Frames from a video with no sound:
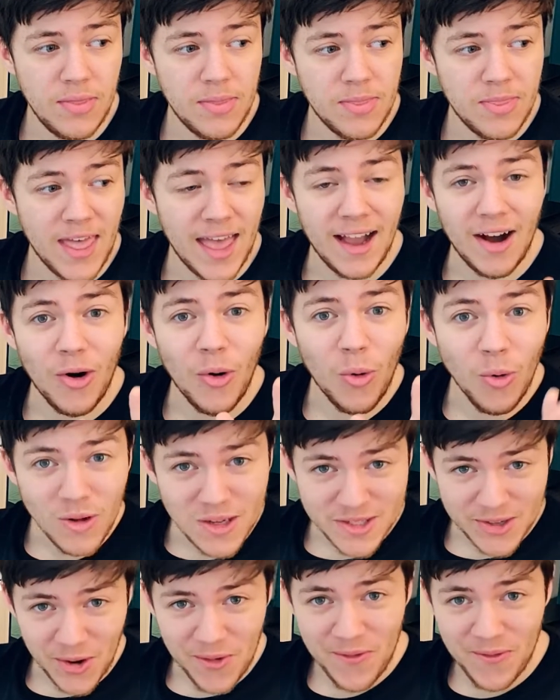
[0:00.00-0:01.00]
They are
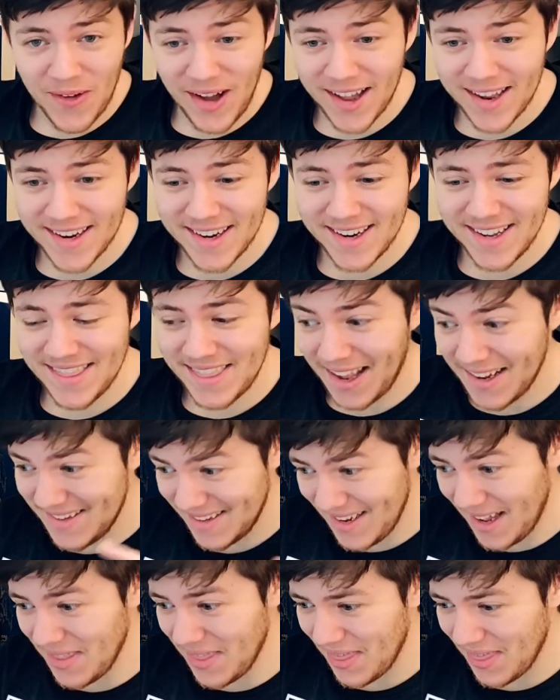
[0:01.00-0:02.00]
also fun, that's
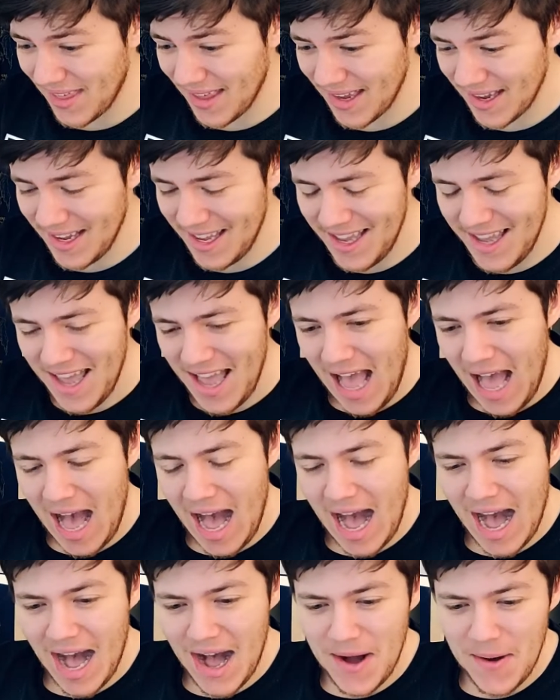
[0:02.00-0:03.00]
the other thing,
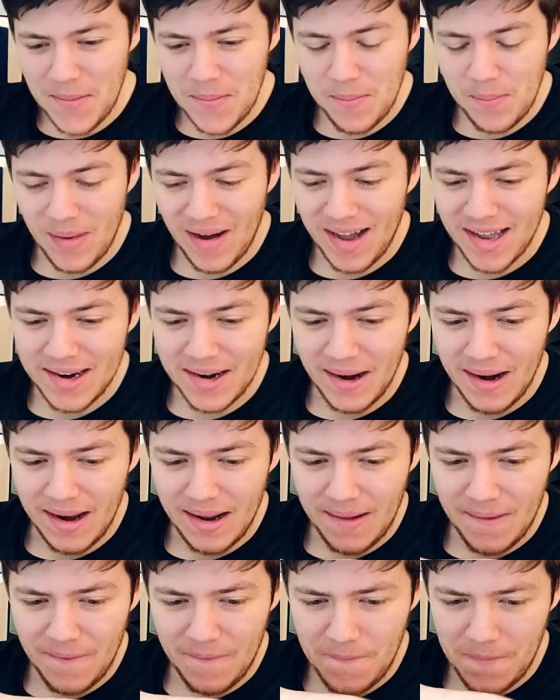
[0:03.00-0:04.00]
but
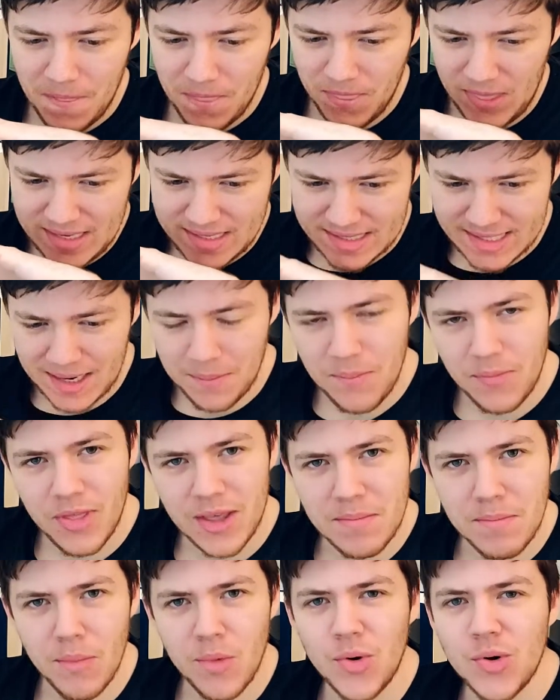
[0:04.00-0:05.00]
there's
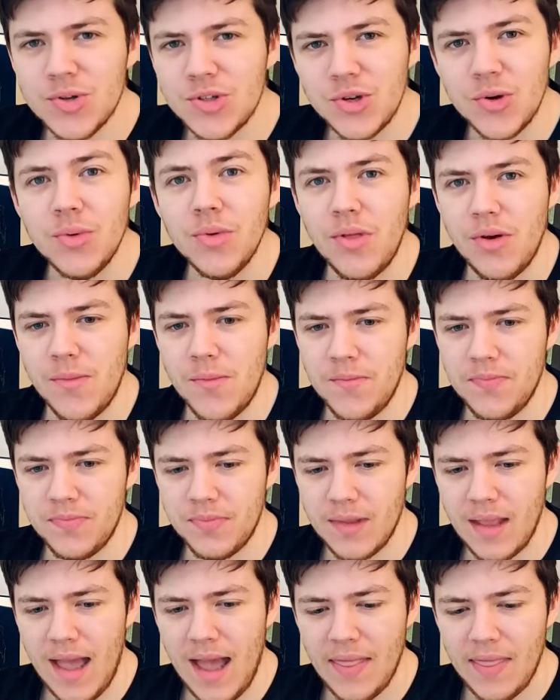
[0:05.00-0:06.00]
something more to them,
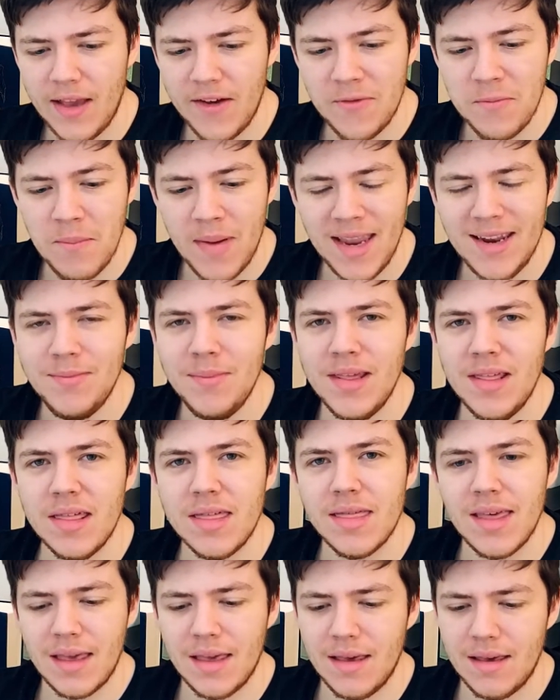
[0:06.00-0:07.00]
and they have made me
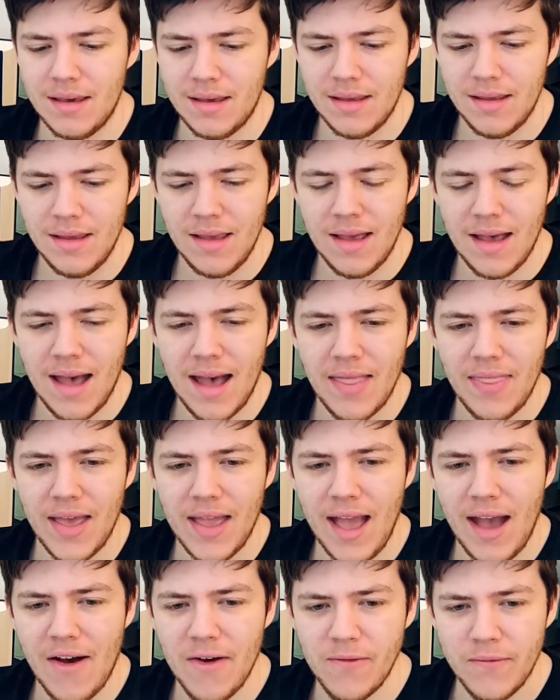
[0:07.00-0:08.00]
think, and they
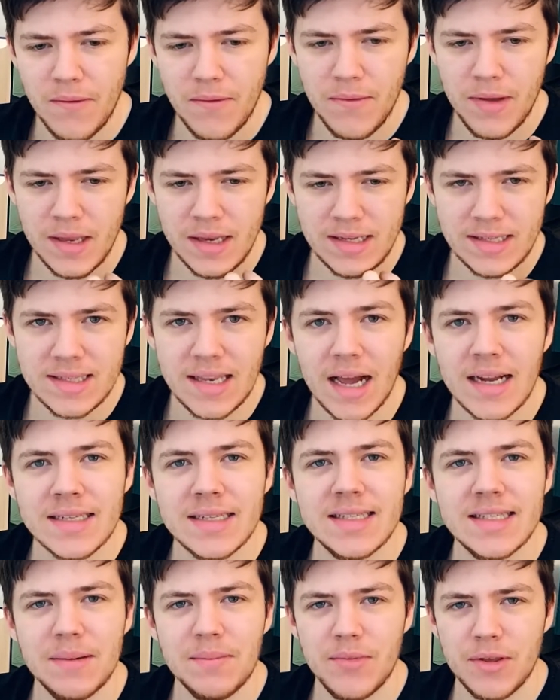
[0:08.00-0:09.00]
have done
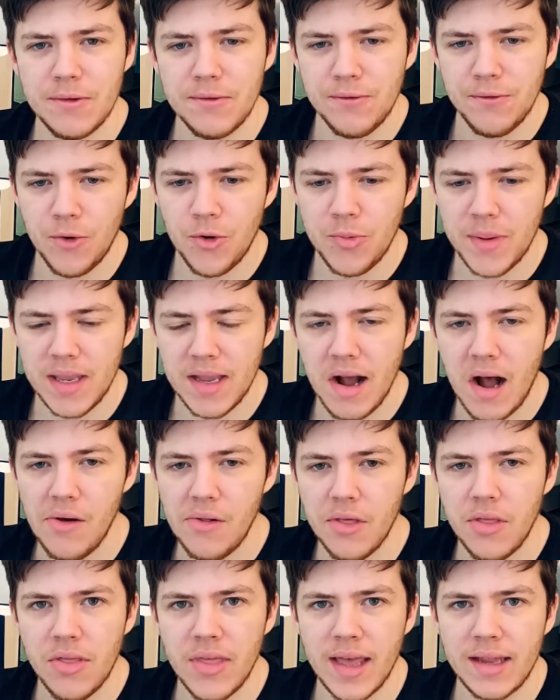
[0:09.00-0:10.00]
something for me
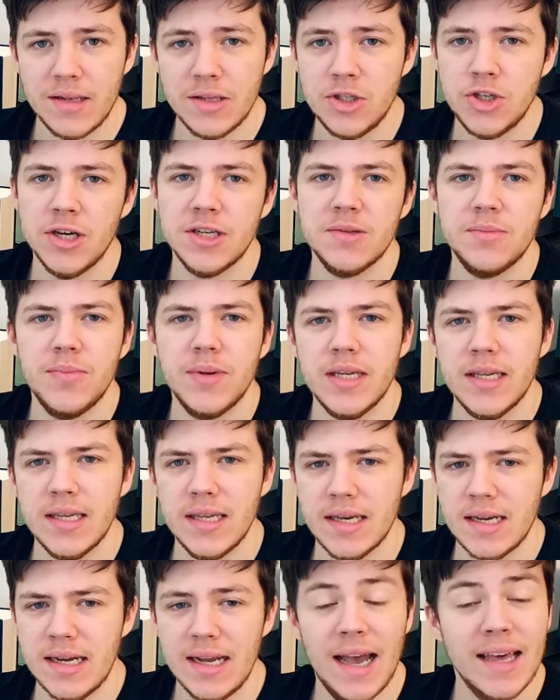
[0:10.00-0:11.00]
other than just
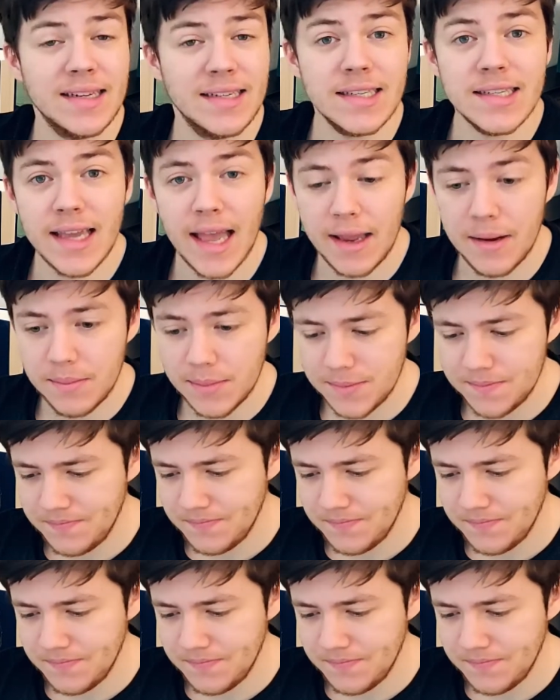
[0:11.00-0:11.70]
being an escape.